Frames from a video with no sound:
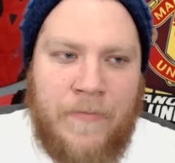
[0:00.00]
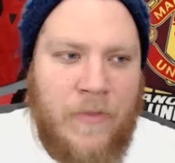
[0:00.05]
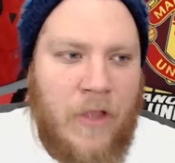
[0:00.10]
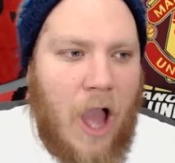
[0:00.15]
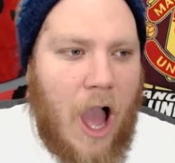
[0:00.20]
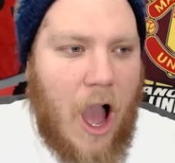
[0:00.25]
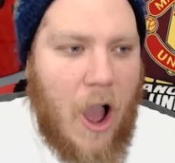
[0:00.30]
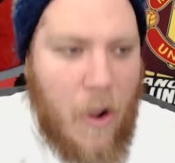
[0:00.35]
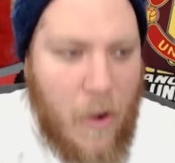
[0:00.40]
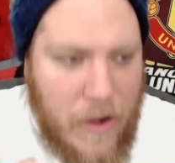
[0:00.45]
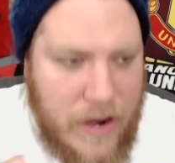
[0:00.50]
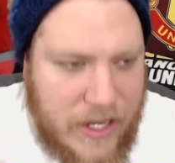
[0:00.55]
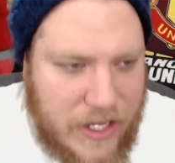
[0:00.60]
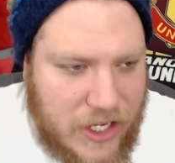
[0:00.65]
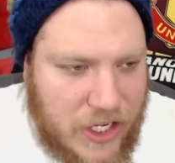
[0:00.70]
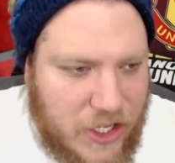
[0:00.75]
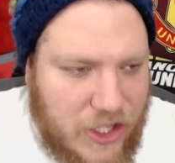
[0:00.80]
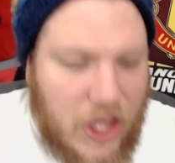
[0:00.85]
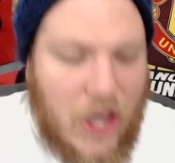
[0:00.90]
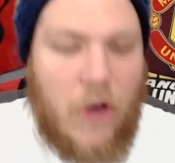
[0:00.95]
I would
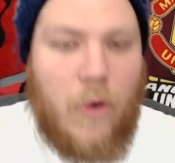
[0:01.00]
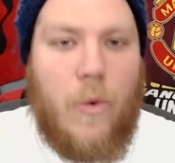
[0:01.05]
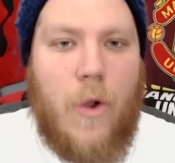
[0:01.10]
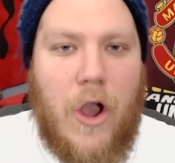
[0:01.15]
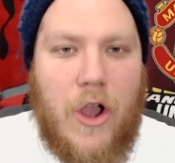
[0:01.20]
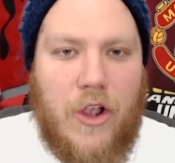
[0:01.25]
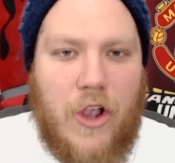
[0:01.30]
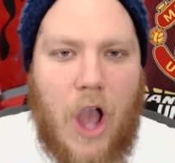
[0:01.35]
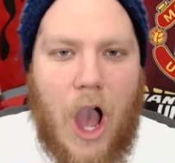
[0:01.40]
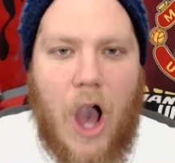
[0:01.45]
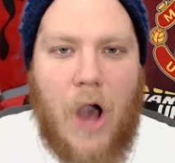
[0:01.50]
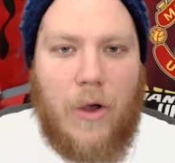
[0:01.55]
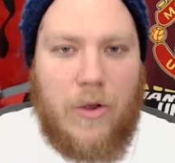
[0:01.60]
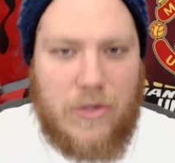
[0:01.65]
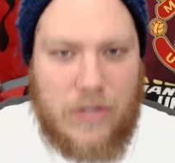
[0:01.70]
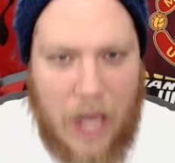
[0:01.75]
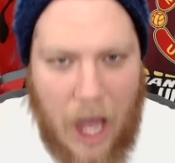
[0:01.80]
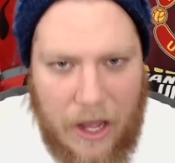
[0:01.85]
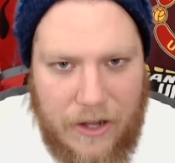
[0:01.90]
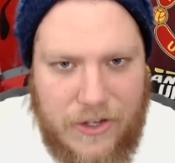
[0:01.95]
still want
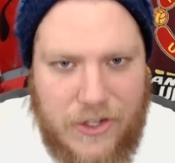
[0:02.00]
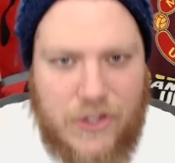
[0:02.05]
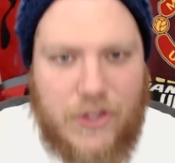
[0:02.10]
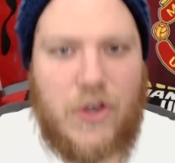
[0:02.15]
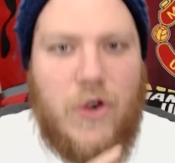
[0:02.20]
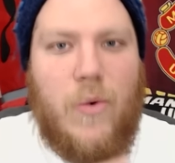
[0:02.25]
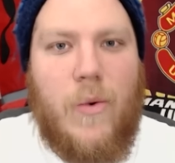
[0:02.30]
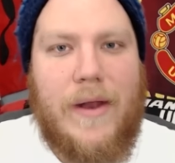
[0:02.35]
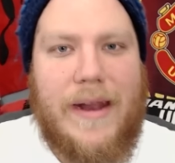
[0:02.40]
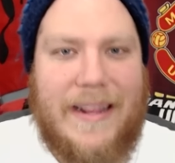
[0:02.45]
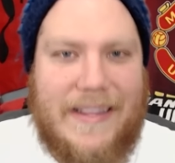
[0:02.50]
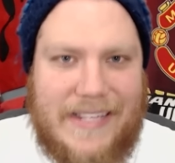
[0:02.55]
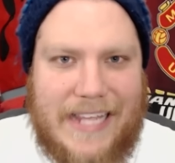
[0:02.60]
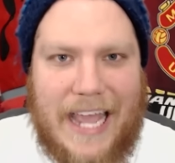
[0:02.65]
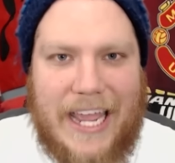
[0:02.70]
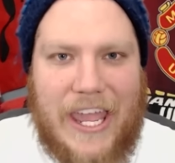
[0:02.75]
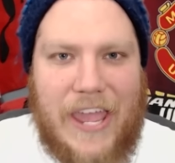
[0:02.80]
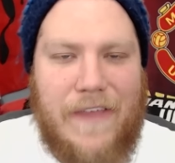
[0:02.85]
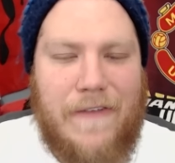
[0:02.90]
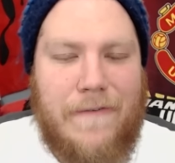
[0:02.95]
goals. I'd still want
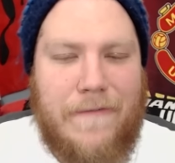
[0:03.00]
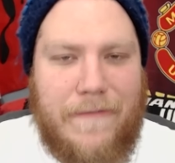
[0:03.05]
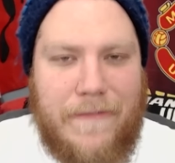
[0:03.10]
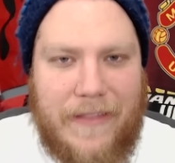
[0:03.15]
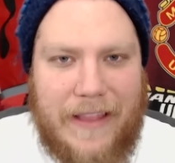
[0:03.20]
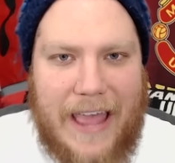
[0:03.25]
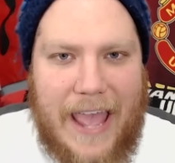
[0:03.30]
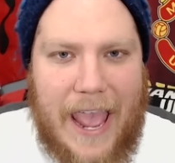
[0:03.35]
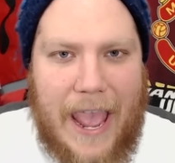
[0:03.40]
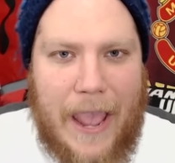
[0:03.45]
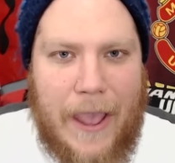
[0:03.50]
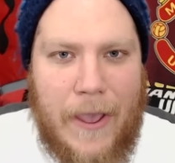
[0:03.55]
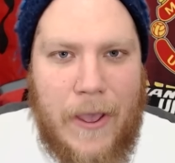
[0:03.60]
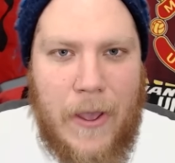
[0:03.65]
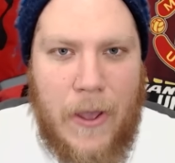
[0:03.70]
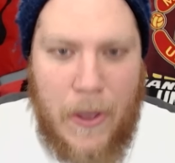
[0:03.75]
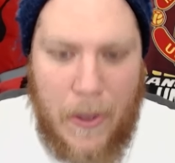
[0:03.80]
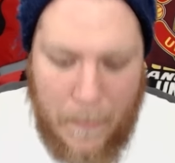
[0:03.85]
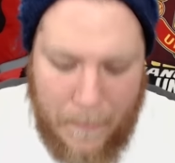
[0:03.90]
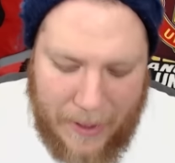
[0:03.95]
attacking flair.
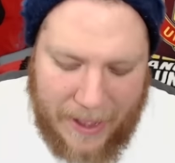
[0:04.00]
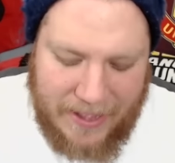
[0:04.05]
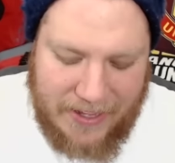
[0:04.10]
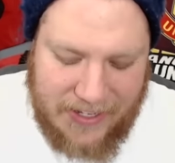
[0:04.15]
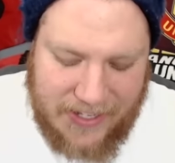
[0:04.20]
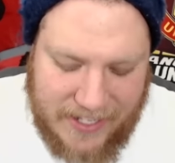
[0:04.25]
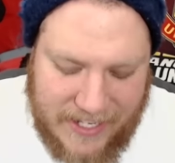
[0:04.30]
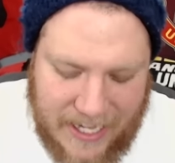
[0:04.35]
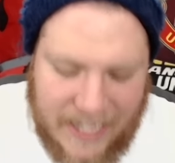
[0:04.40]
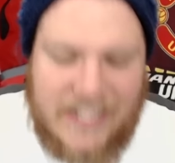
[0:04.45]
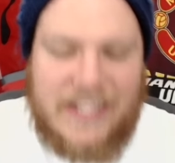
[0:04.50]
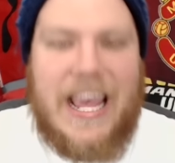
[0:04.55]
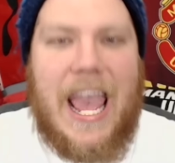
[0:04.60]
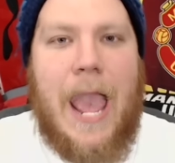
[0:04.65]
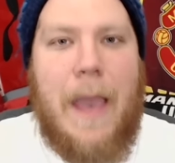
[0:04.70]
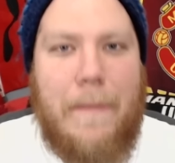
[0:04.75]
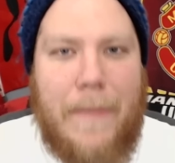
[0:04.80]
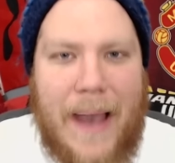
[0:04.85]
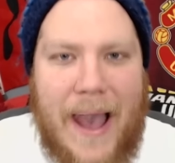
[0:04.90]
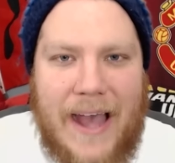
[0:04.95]
But
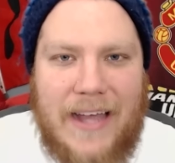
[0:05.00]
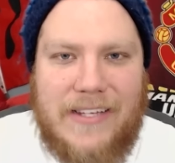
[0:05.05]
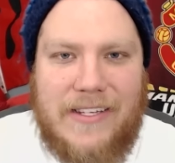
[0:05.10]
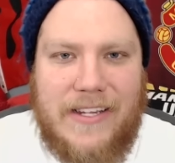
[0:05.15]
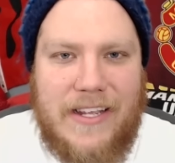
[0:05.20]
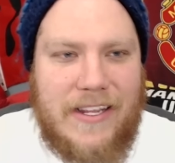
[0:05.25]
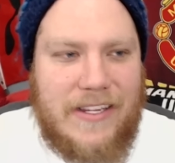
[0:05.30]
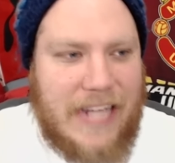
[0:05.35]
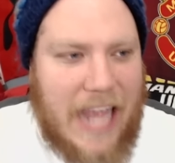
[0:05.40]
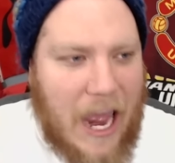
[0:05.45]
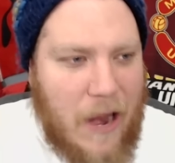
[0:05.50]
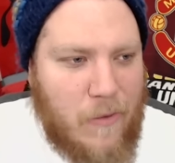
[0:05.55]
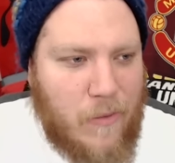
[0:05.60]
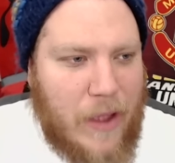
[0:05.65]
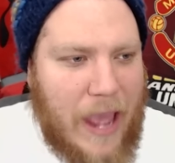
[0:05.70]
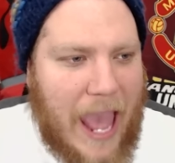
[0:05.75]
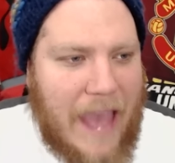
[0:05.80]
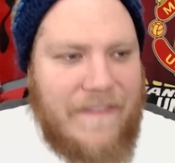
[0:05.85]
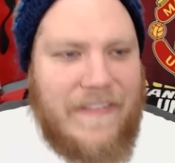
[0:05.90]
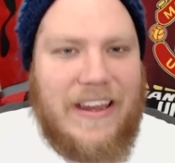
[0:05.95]
68 passes and
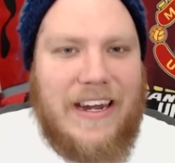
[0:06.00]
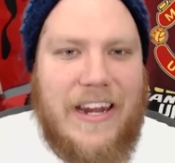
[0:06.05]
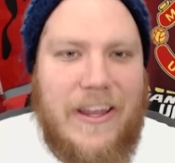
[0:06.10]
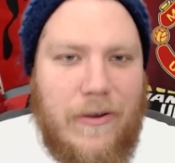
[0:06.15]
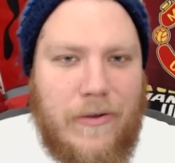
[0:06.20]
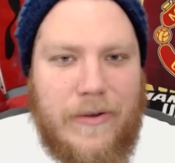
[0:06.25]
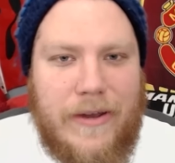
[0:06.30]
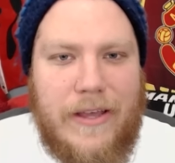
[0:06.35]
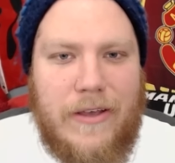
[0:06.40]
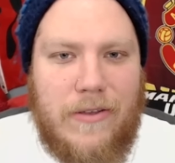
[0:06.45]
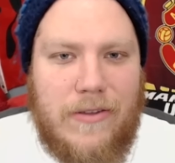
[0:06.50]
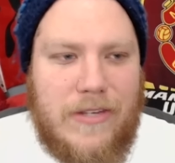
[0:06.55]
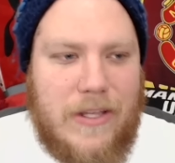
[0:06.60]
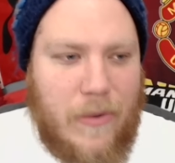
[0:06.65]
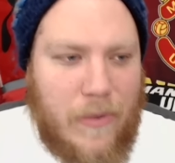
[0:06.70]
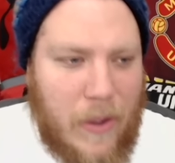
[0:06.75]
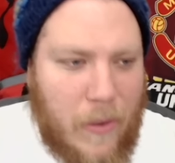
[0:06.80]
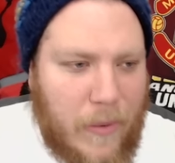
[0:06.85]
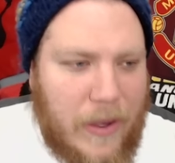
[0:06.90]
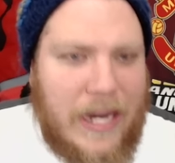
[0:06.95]
we're having nil-nils
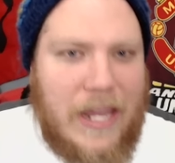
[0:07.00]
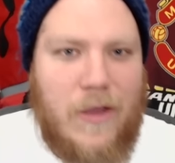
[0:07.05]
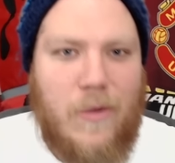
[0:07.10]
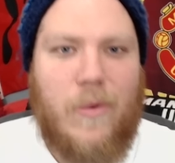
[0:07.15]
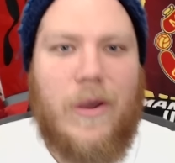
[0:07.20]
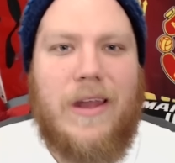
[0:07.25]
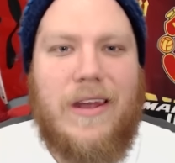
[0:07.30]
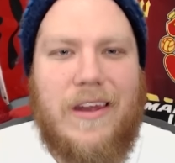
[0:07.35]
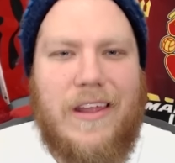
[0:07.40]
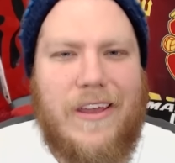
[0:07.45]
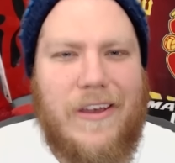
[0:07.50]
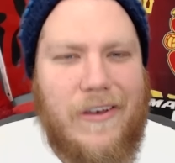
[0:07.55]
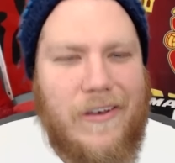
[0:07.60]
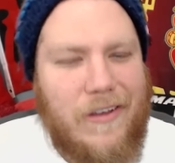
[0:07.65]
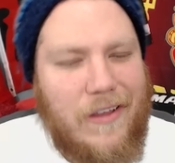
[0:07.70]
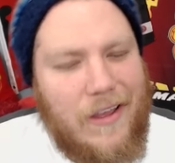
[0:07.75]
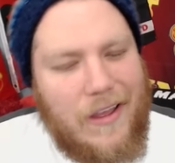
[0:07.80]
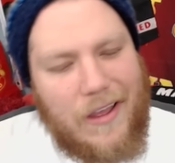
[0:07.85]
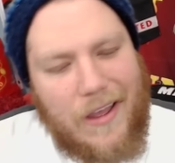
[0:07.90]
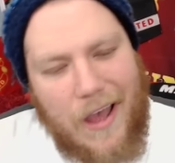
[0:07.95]
and we're winning
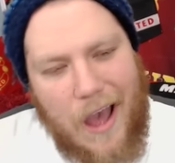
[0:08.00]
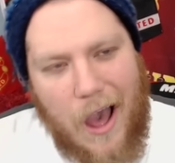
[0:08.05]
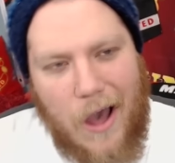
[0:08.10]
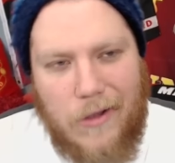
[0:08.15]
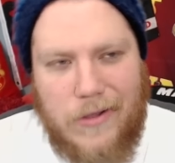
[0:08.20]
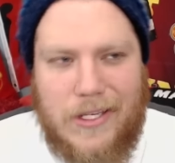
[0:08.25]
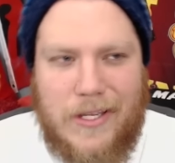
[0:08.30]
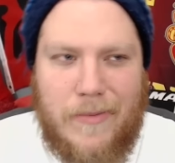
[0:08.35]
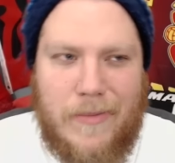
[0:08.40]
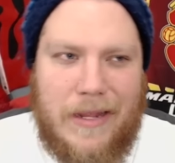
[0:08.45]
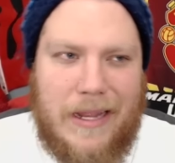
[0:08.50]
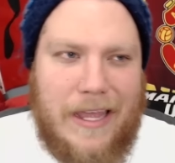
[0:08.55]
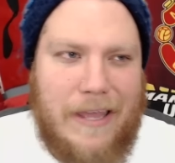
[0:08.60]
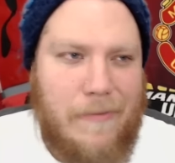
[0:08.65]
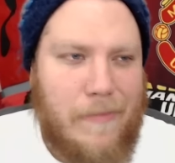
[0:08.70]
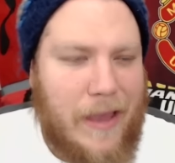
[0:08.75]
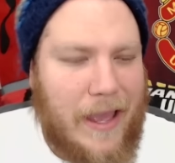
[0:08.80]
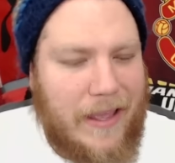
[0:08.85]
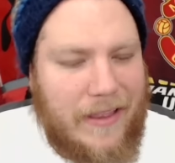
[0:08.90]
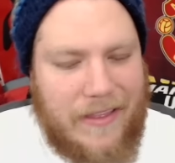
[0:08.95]
1-0, ultimately,
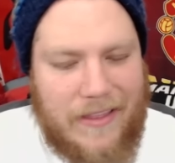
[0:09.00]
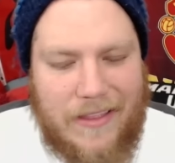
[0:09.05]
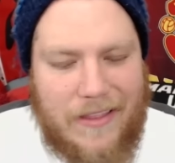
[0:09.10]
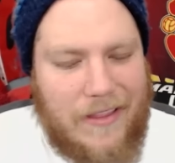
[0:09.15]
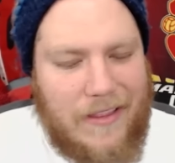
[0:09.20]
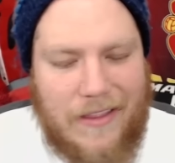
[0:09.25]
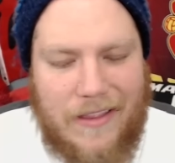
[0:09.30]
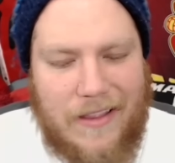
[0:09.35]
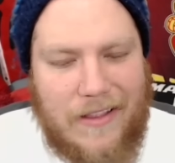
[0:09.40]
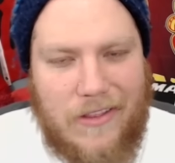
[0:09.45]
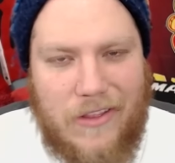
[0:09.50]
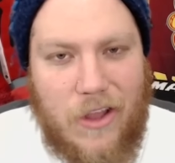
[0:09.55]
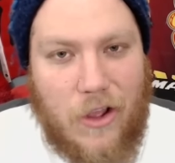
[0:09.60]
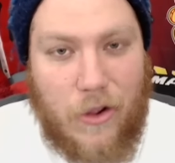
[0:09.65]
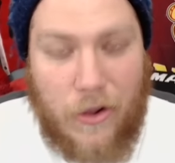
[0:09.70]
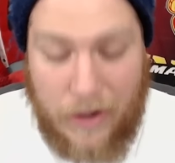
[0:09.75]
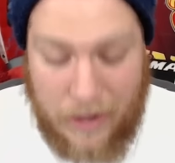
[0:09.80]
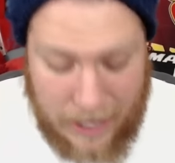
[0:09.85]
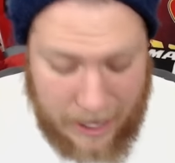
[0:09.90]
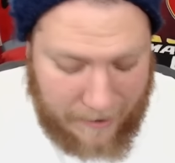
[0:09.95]
mate, not
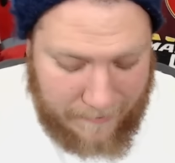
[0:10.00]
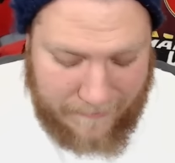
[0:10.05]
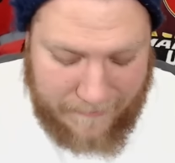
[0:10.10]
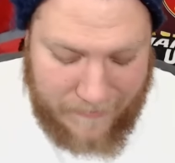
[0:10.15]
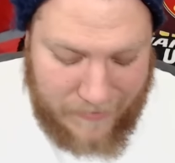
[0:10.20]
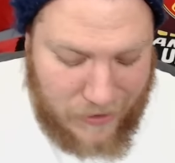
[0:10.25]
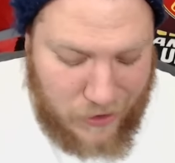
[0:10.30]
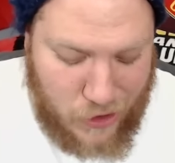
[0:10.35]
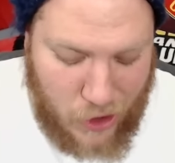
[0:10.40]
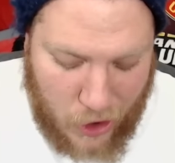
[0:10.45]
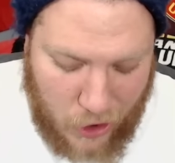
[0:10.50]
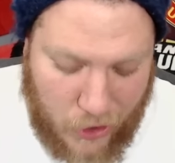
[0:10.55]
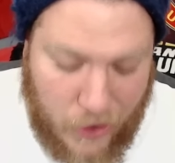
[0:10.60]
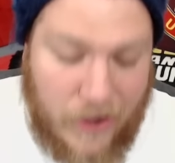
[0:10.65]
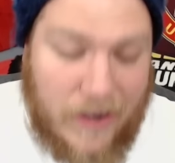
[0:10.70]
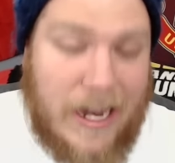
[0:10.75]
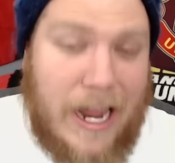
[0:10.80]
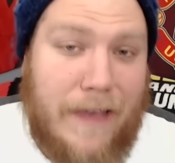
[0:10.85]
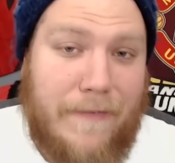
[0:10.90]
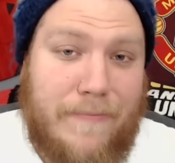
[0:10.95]
good enough. Not
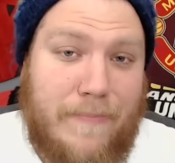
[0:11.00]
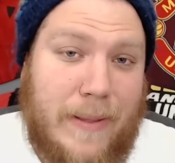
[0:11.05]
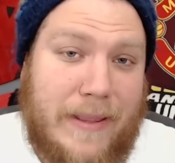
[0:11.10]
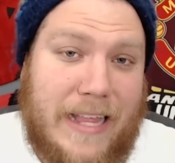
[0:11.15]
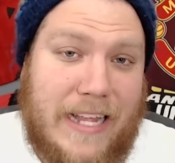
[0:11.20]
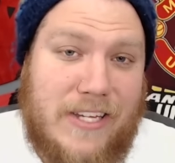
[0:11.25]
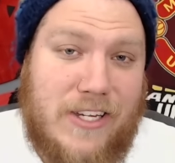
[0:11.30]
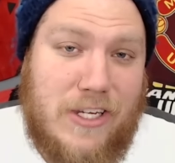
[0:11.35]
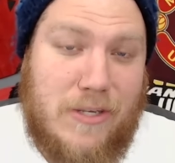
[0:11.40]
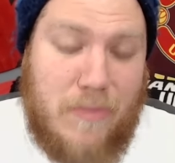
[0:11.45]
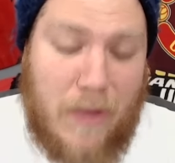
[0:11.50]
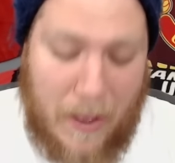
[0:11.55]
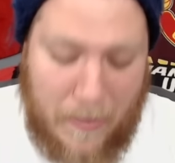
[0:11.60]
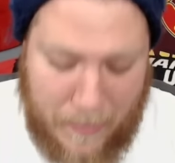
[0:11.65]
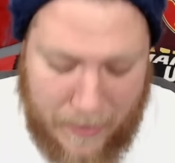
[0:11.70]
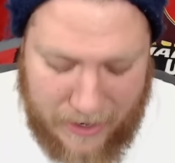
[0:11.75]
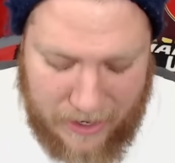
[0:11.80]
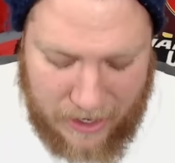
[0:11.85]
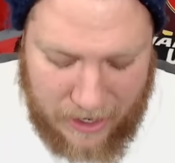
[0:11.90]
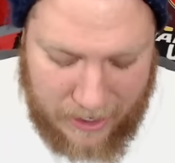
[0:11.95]
good enough. But that's just my
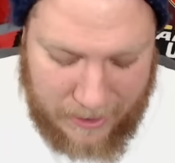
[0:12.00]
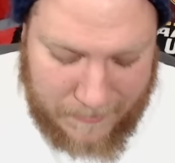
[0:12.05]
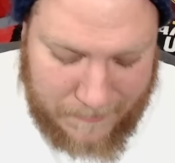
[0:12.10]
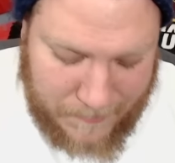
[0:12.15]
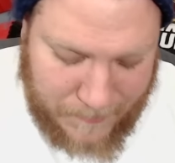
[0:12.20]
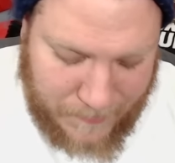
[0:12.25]
opinion.